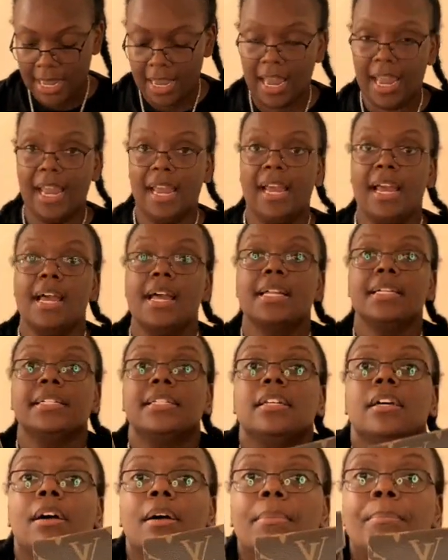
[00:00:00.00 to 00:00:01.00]
and
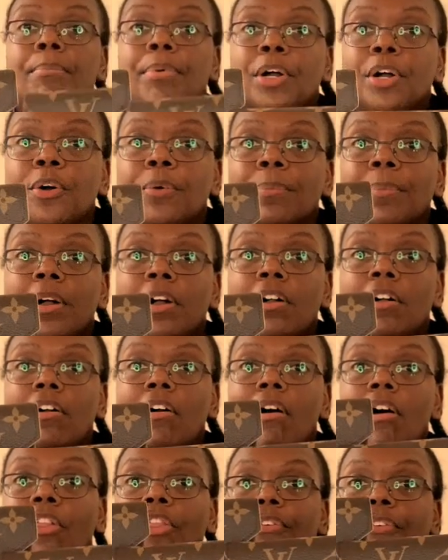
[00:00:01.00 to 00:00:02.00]
boom,
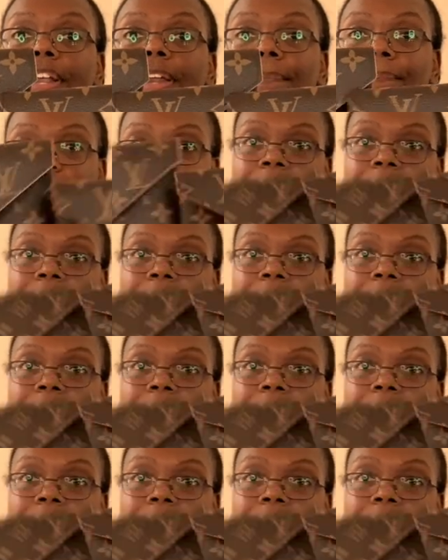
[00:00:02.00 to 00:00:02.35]
all three.